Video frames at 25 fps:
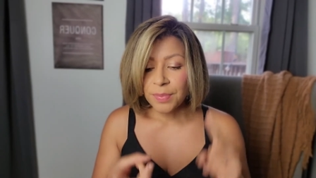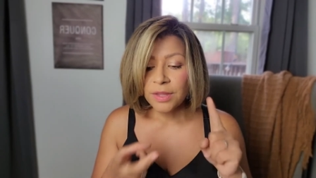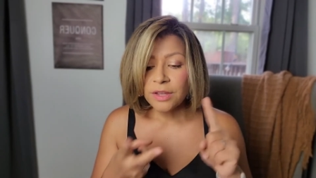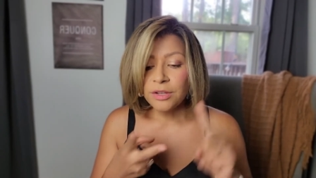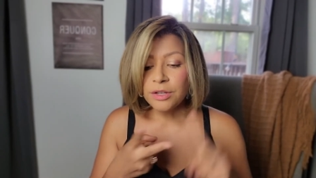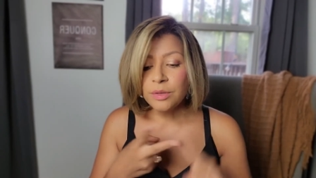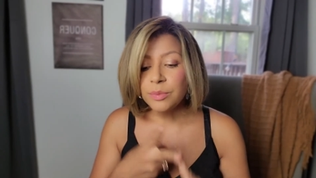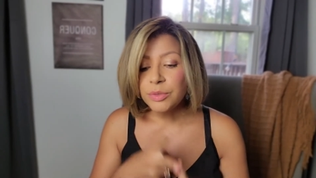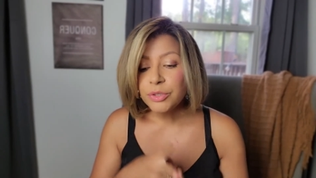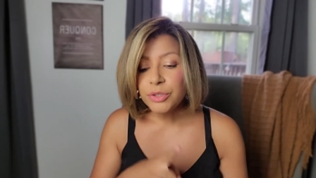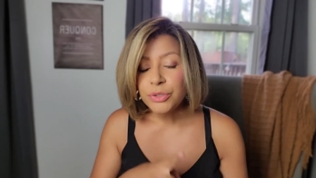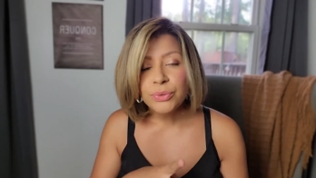
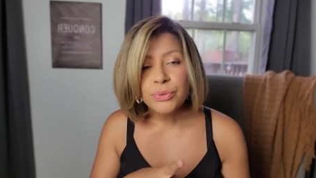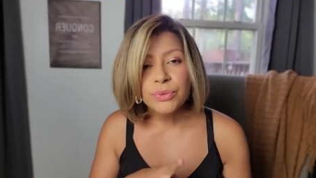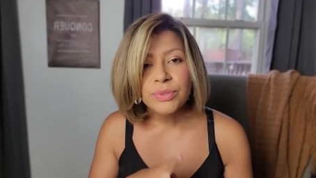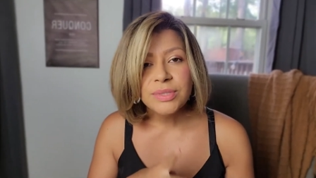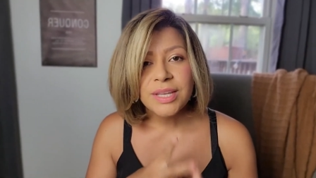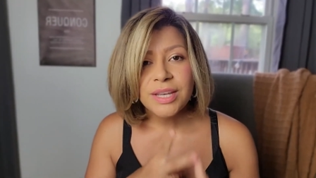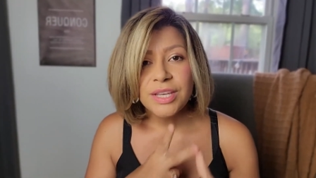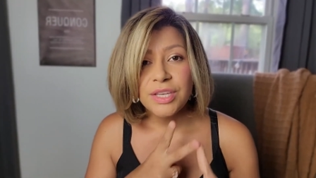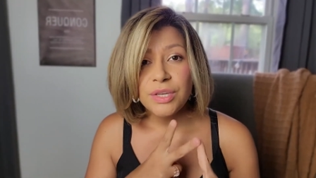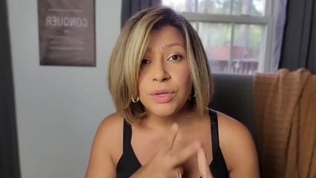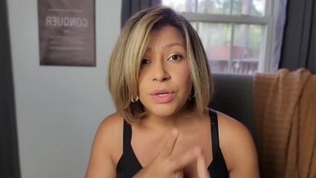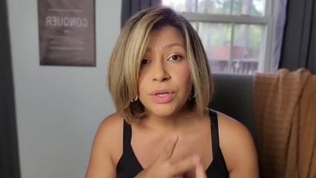Number 2 is
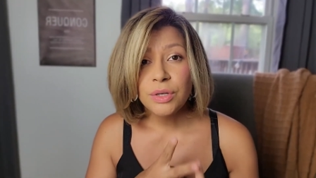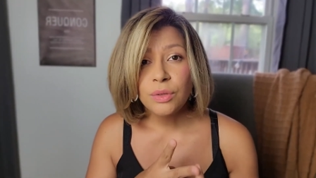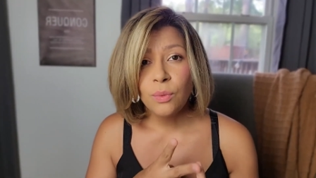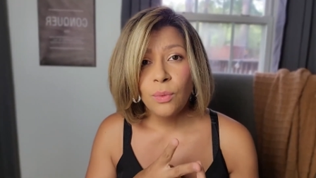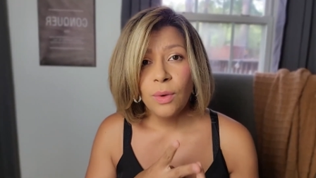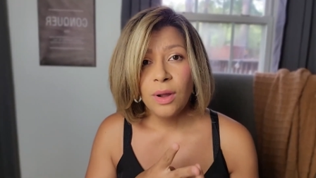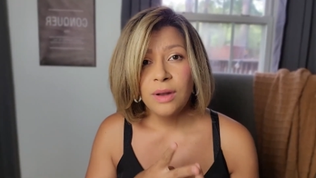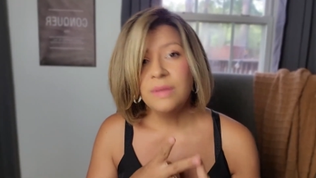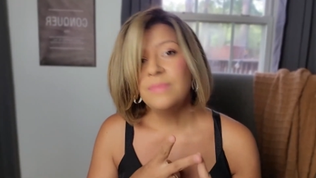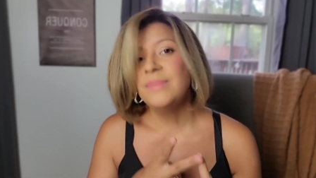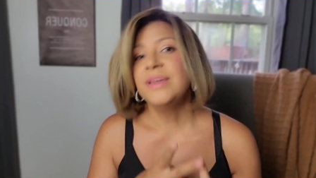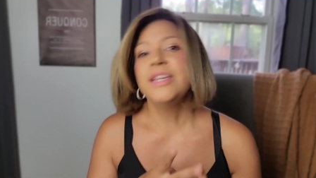that you're going to
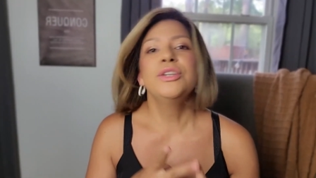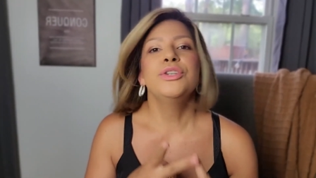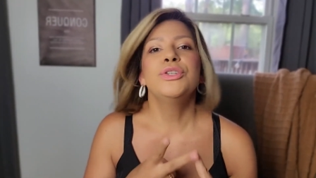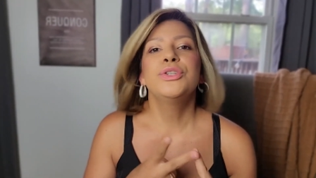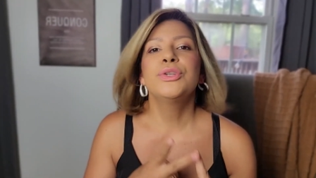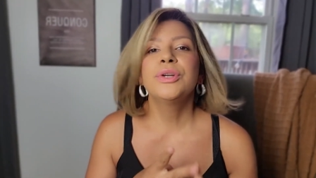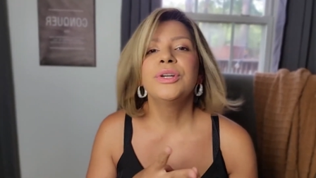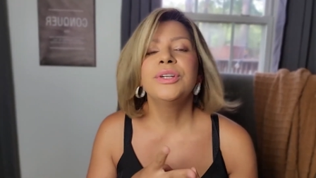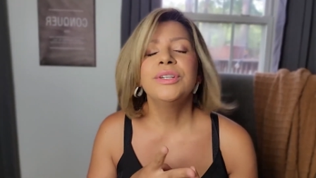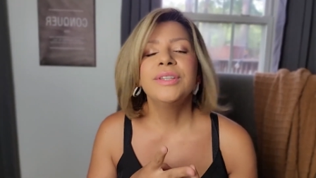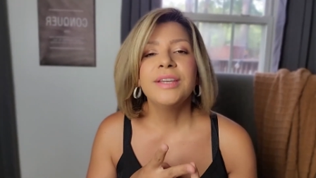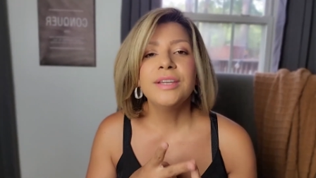want to make
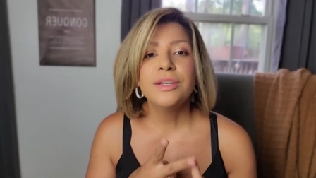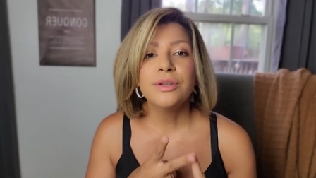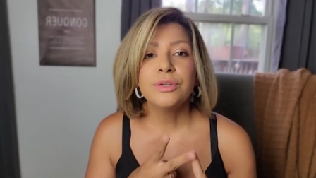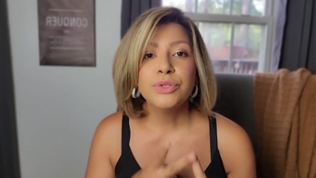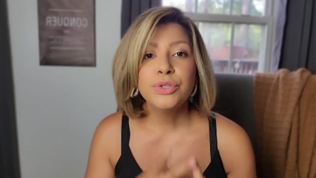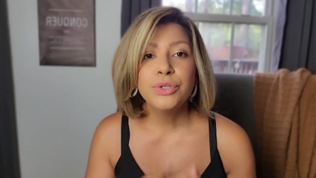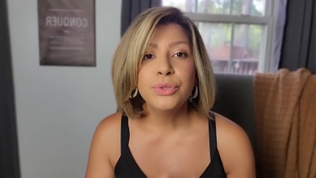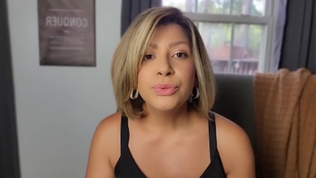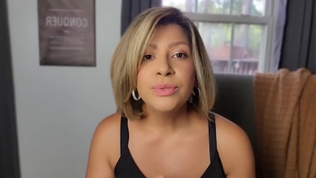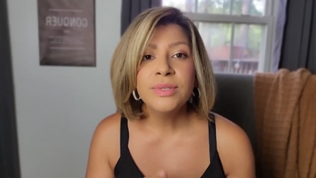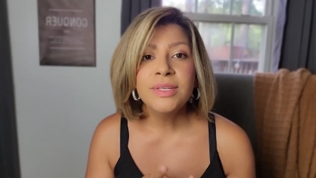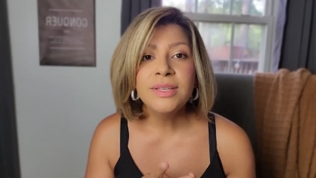sure that you're
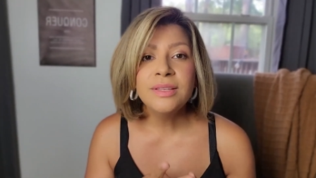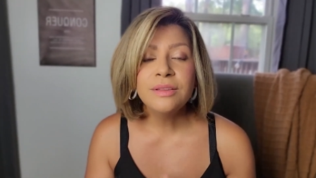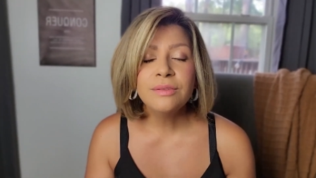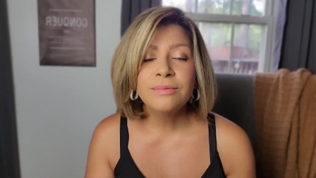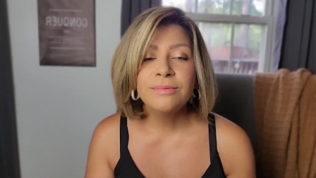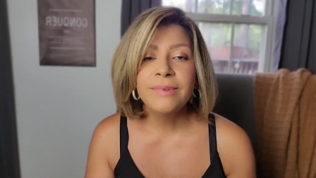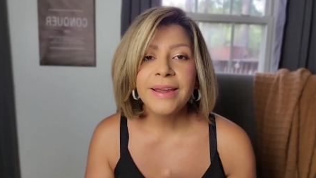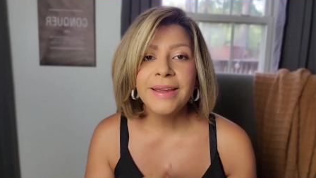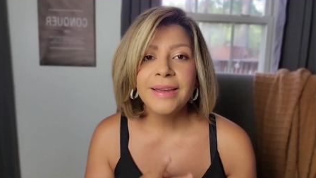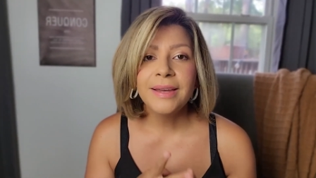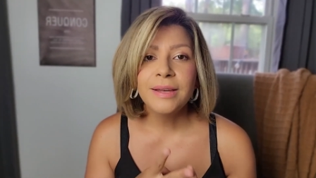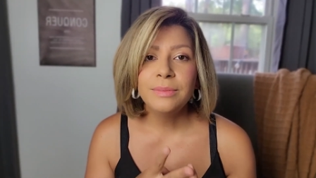choosing the
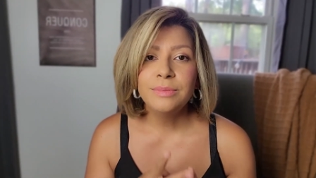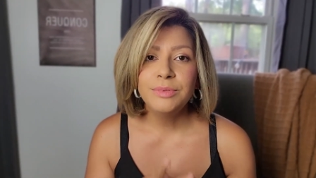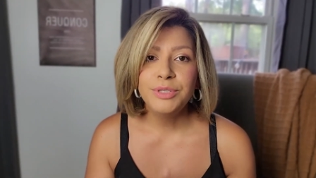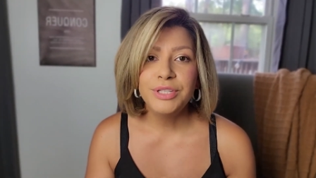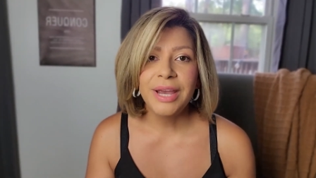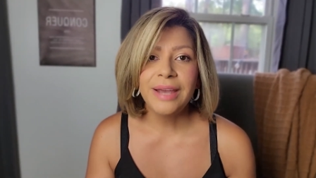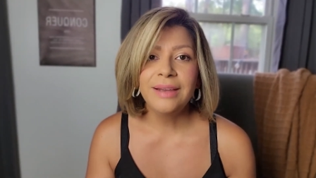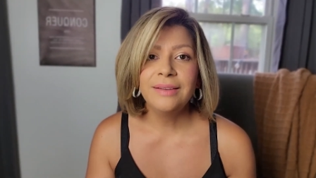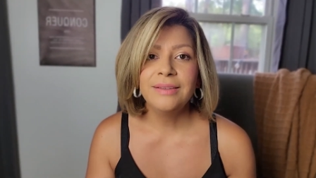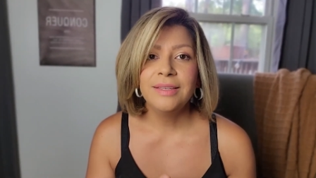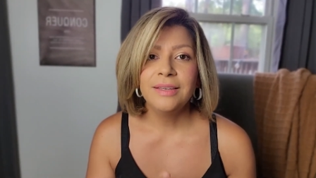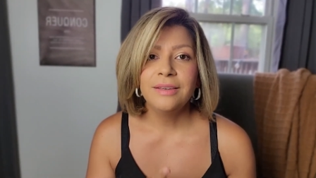right
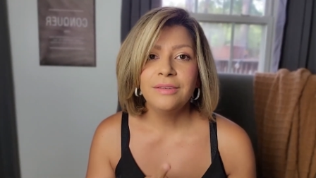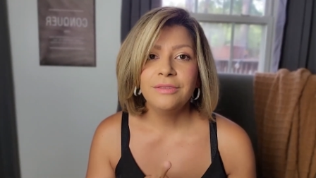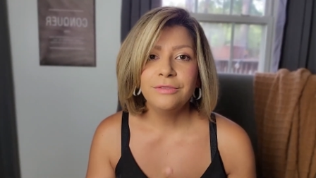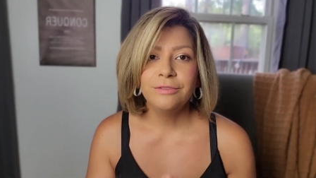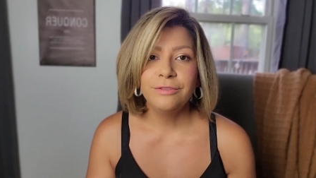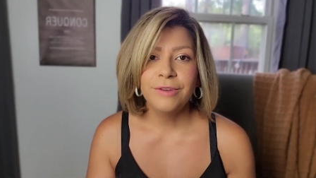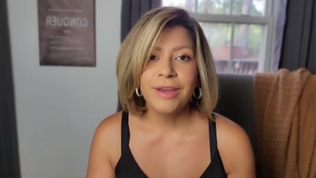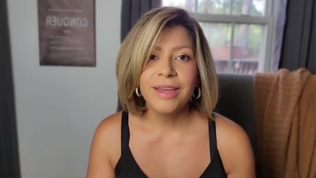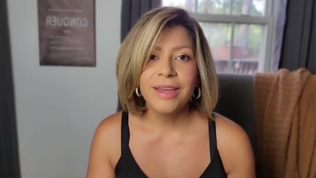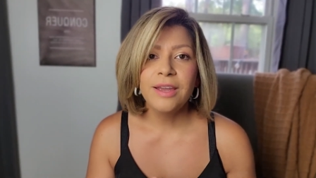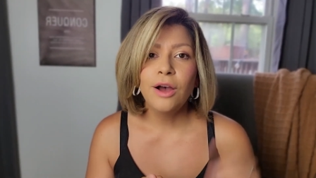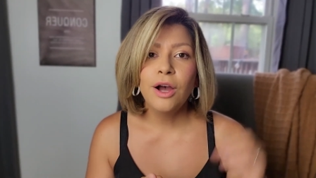objective,
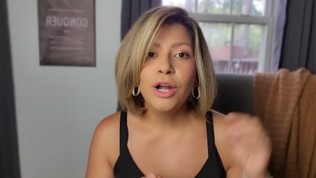right?